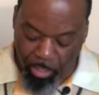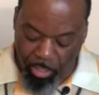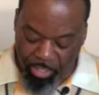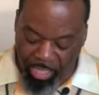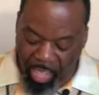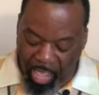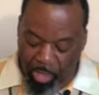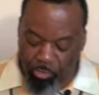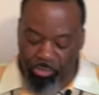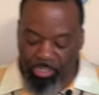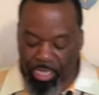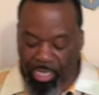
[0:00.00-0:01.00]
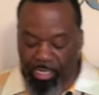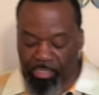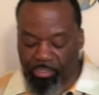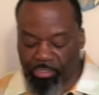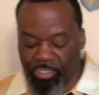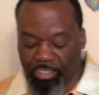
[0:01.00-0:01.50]
The house
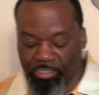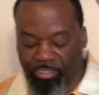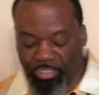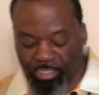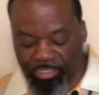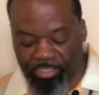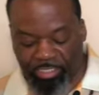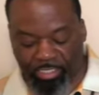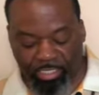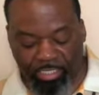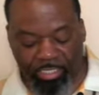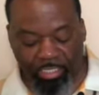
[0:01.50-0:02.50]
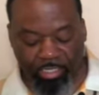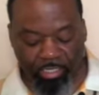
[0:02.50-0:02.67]
and seek diligently